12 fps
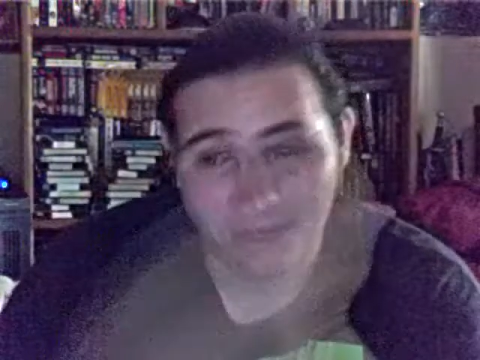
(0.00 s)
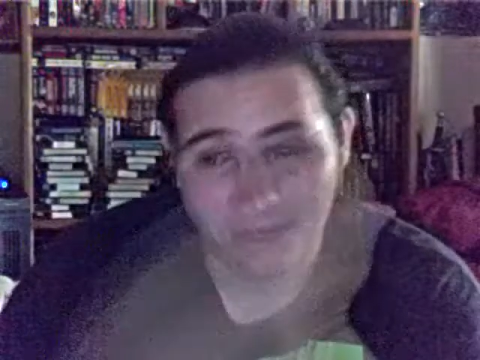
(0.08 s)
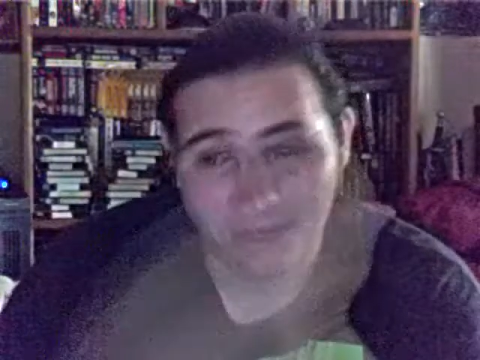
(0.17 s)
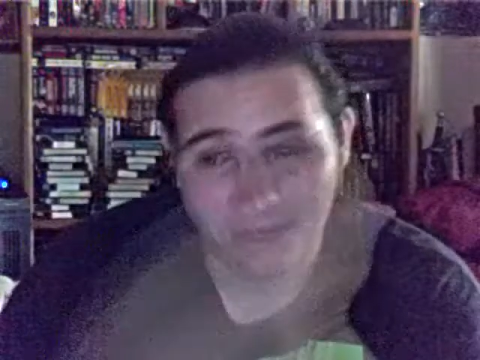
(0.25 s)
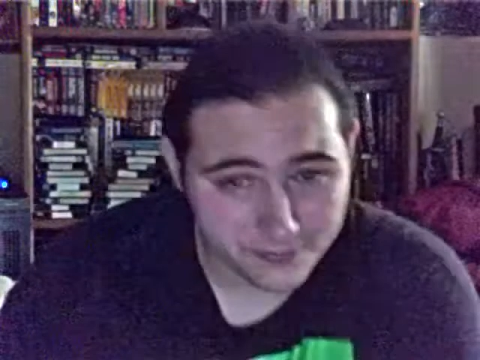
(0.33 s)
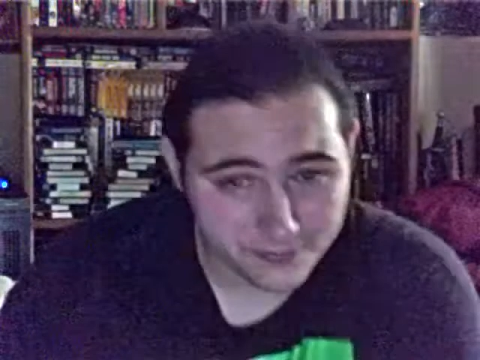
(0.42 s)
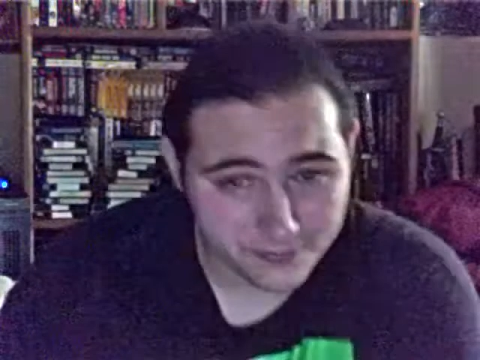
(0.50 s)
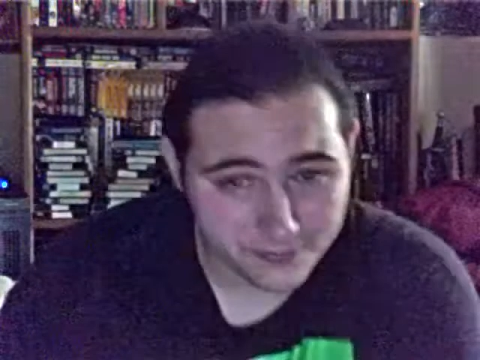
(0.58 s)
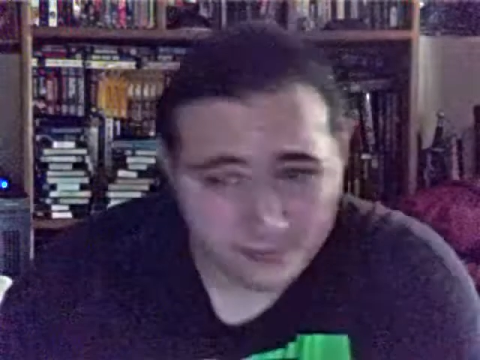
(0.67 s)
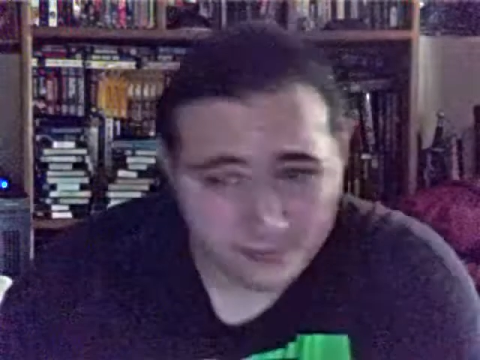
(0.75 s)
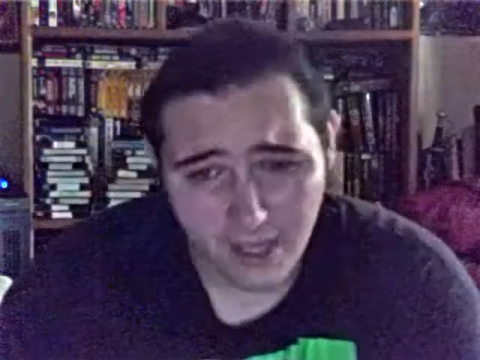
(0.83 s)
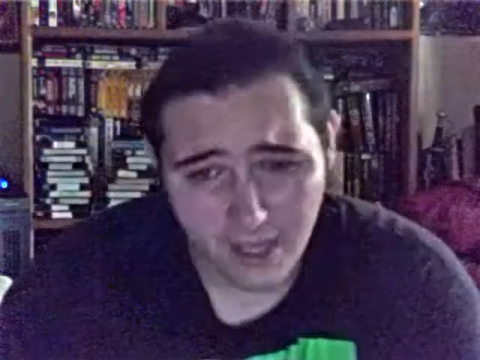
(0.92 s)
Tomatoes,
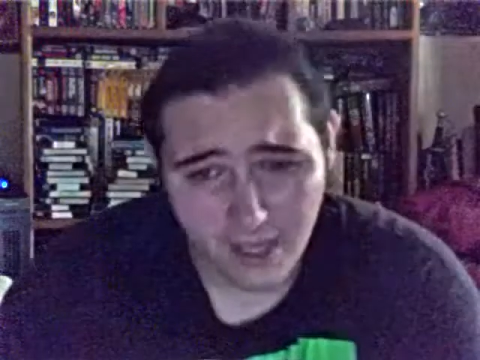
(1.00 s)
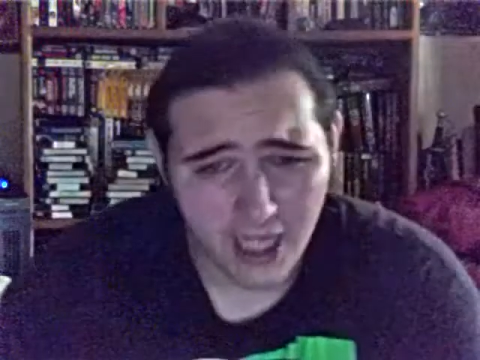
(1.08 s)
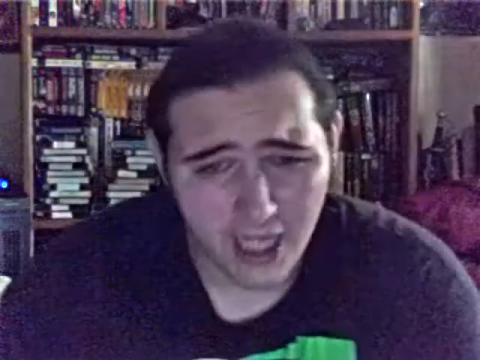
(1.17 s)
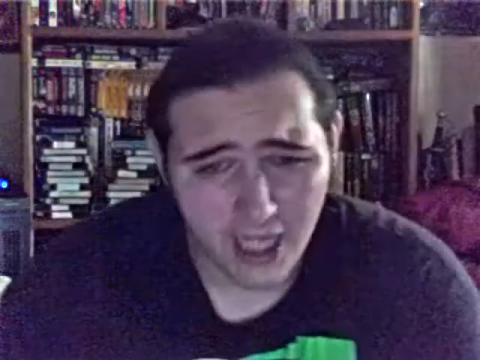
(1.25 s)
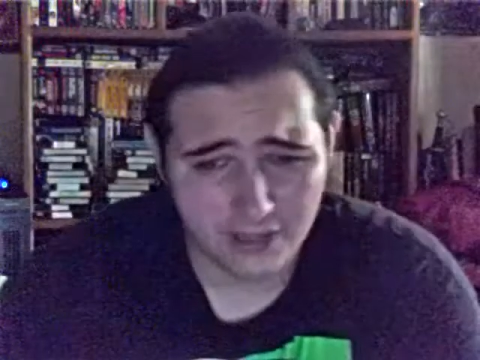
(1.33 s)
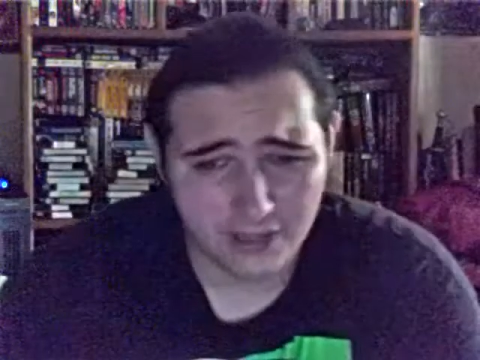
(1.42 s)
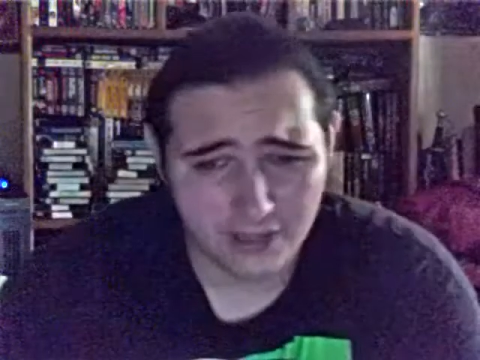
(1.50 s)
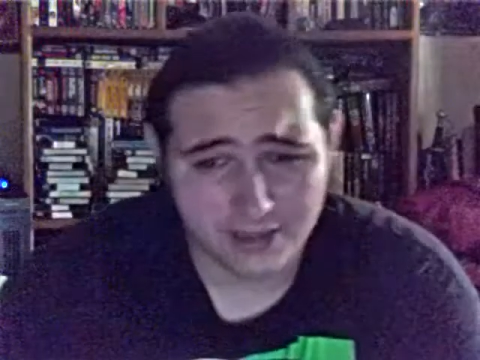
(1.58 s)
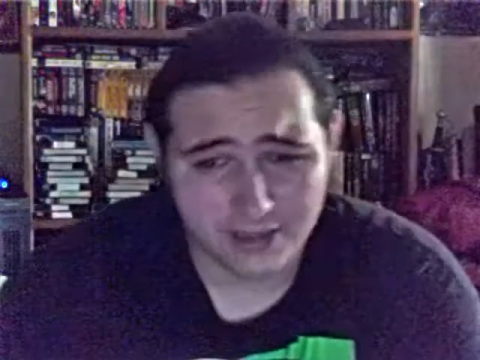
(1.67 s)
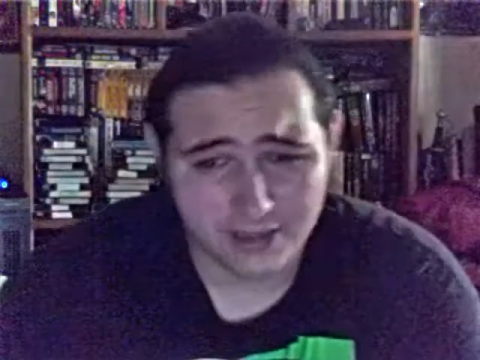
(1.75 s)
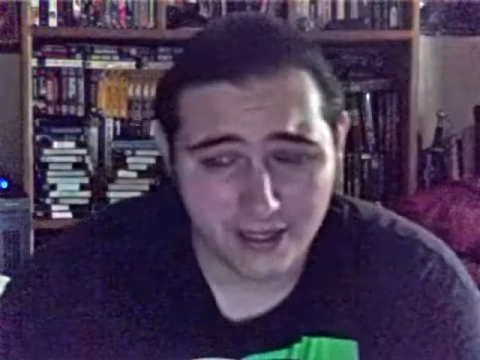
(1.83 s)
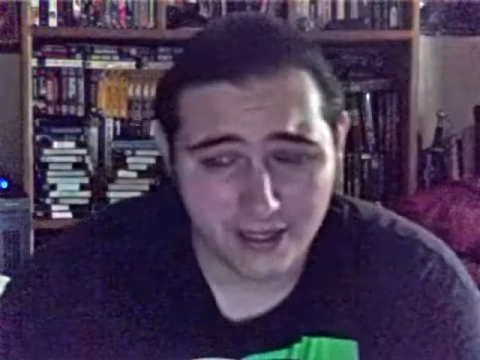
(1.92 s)
it has an
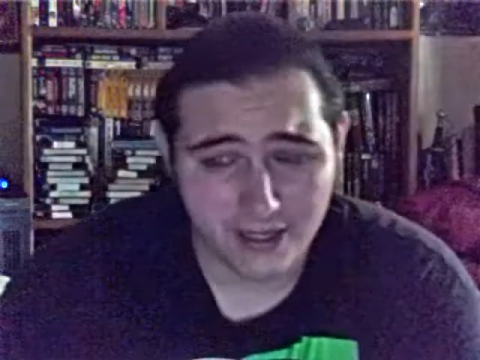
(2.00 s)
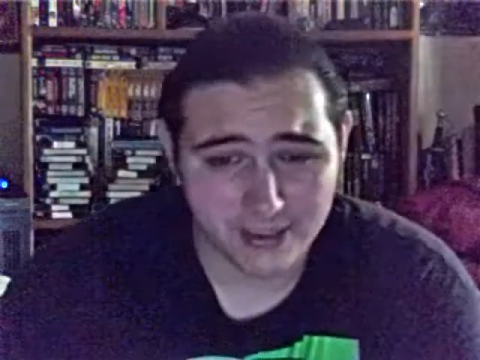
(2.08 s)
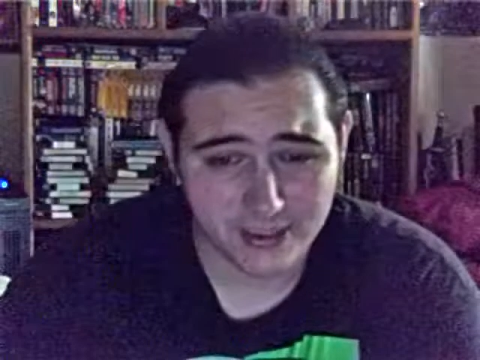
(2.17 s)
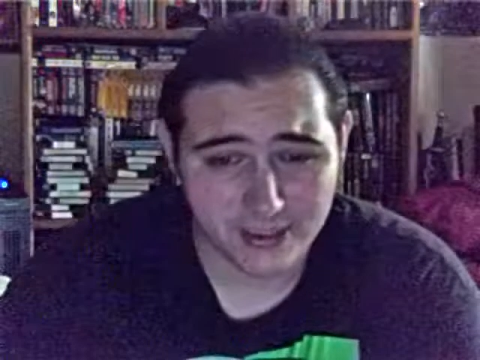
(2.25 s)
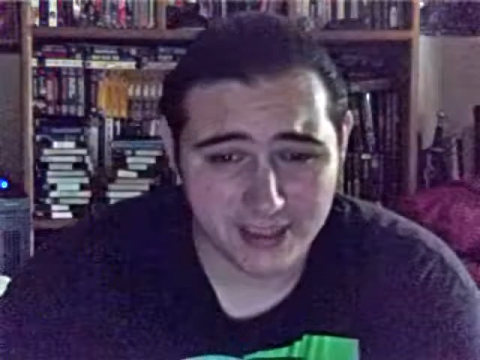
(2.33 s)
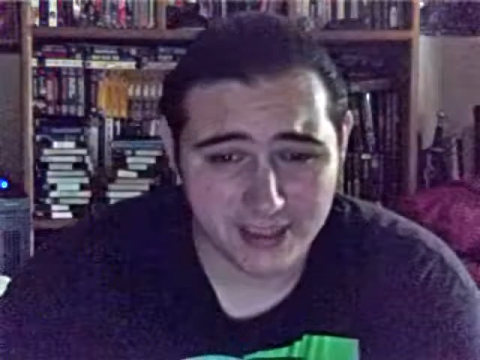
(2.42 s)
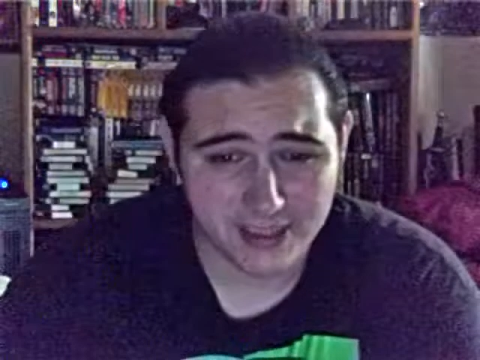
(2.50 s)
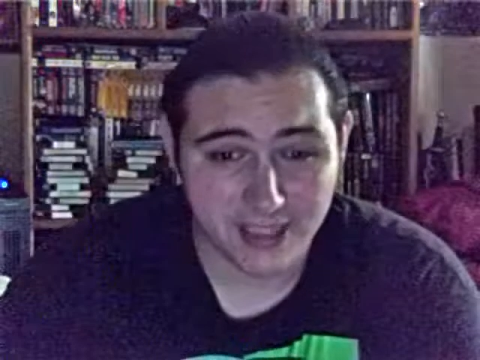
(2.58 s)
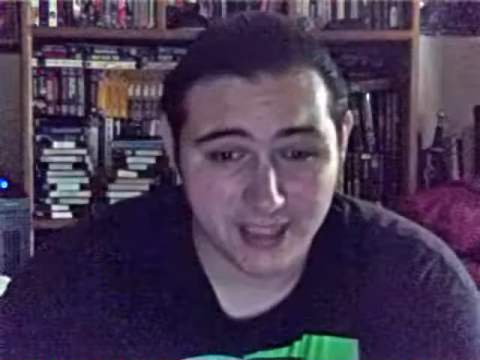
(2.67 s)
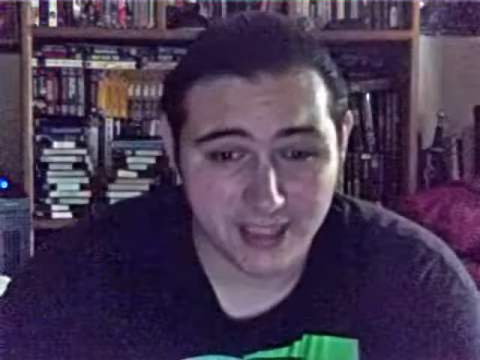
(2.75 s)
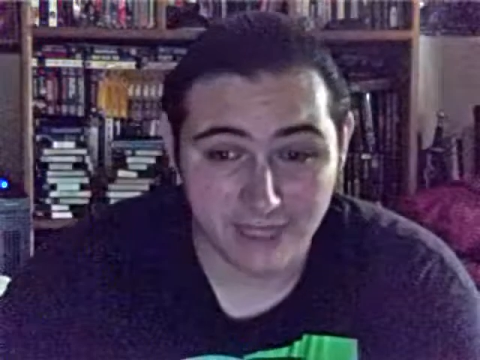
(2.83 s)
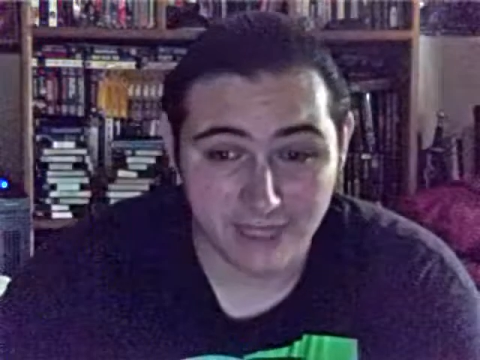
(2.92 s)
84 with both the audience
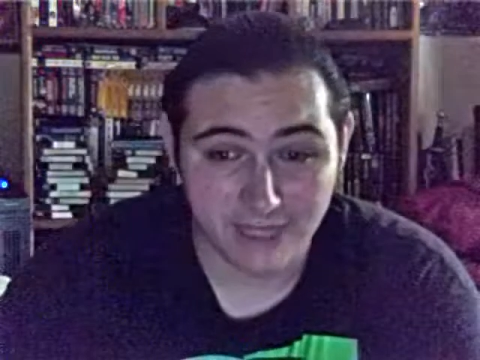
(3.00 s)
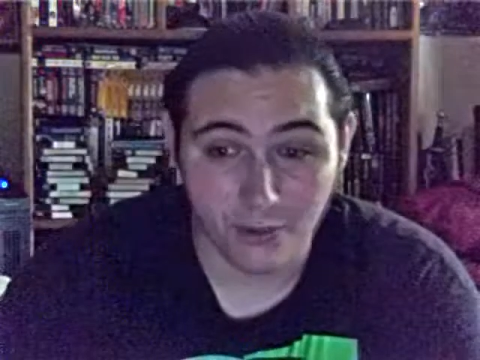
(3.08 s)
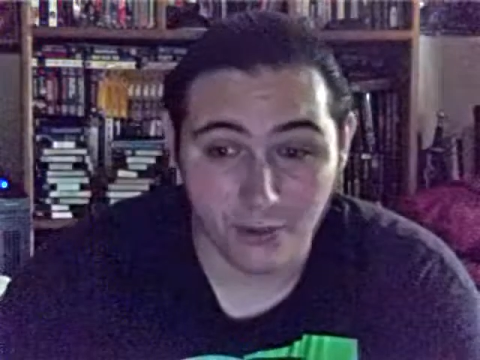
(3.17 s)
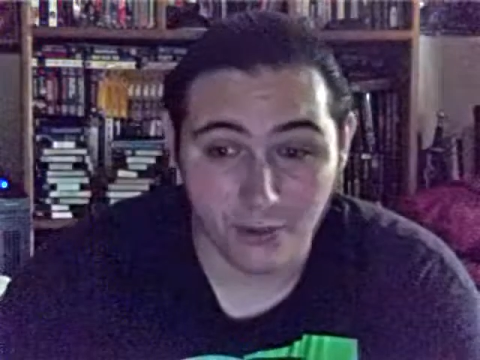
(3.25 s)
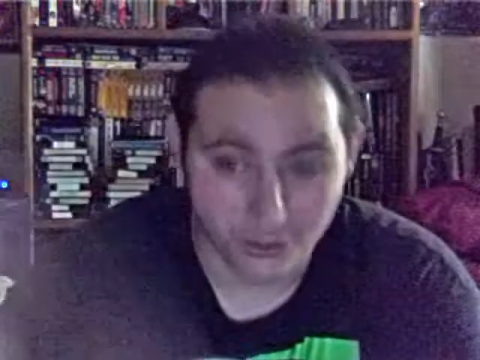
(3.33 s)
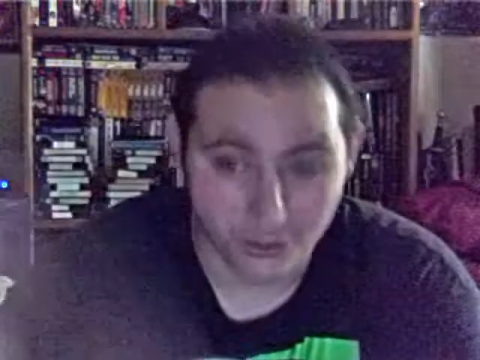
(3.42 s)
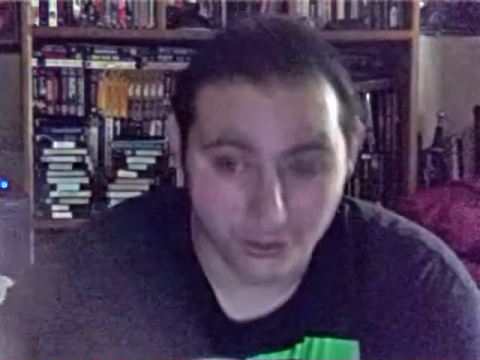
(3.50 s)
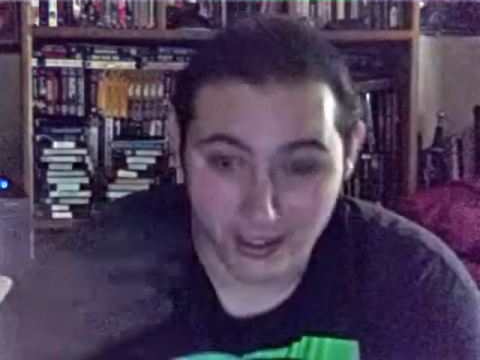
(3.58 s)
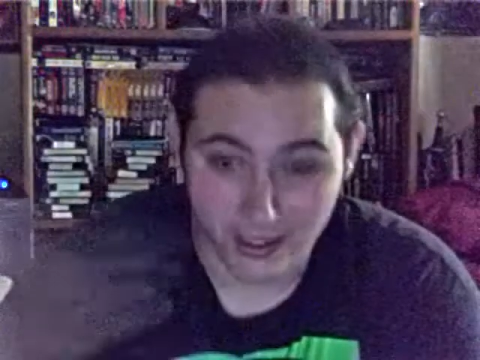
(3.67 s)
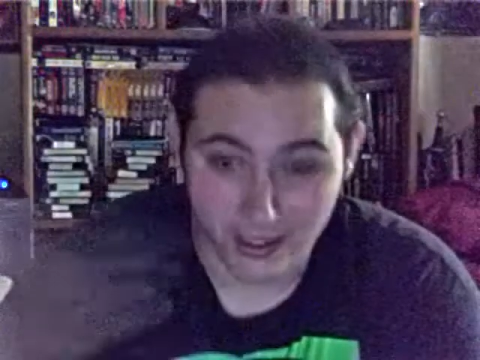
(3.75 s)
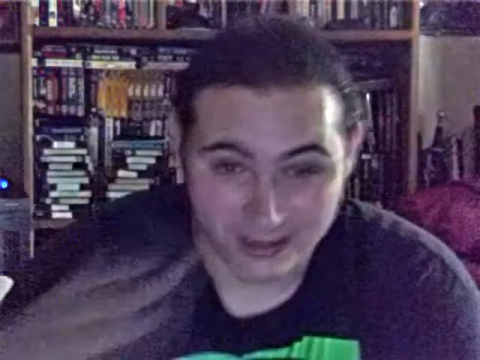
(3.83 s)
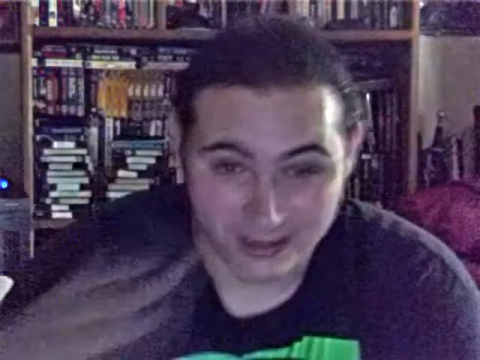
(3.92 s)
and the critics. Think
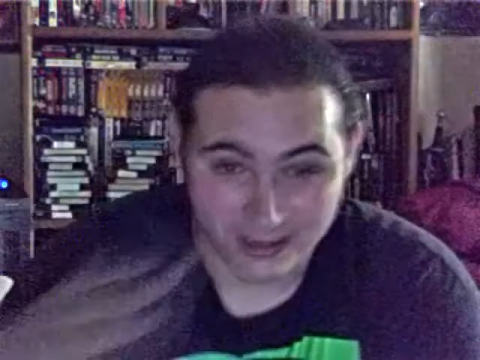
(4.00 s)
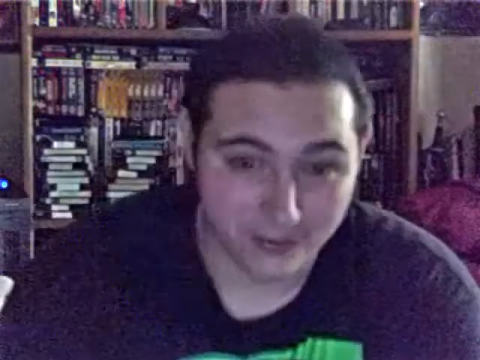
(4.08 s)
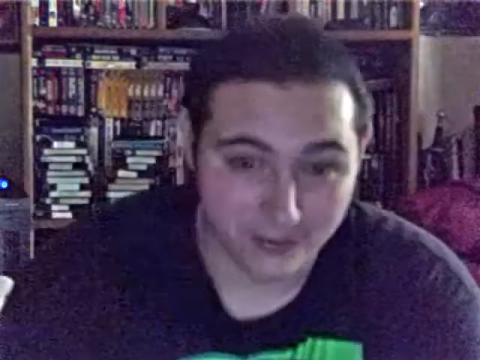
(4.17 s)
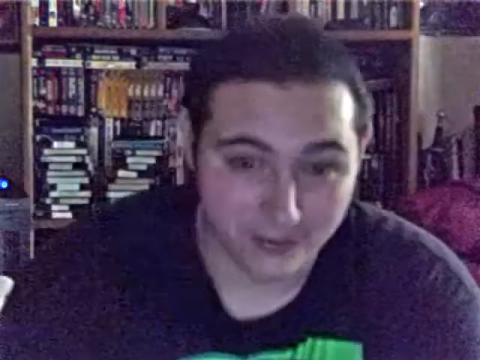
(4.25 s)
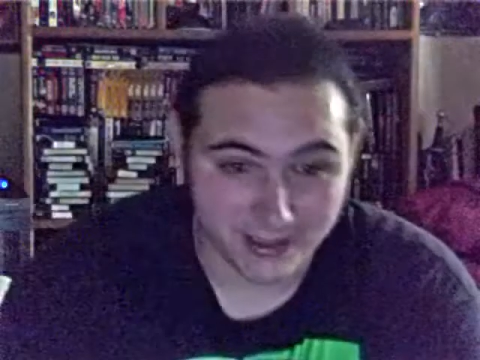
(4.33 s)
about that.